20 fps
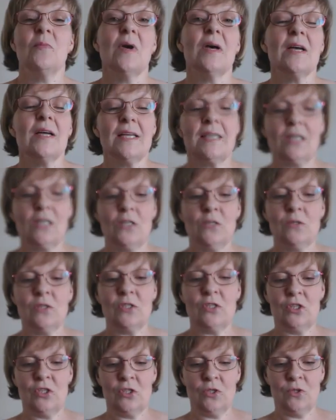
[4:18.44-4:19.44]
my
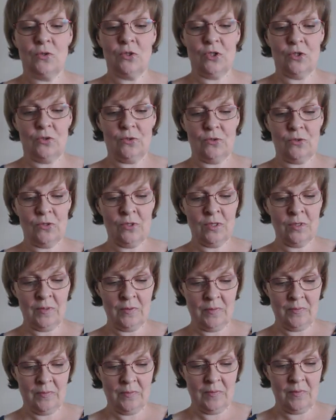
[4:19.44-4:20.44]
Close to You shawl
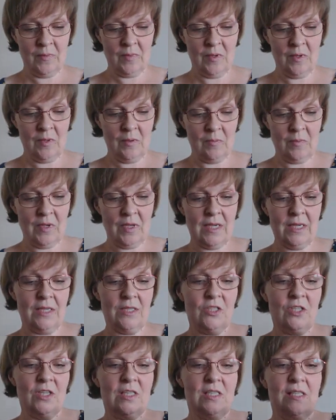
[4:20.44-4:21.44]

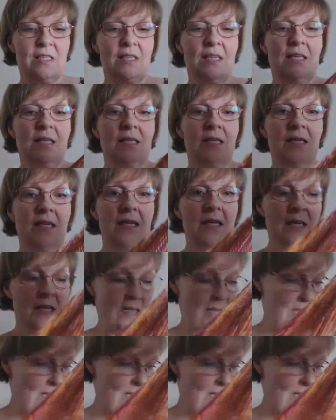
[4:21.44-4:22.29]
by Justyna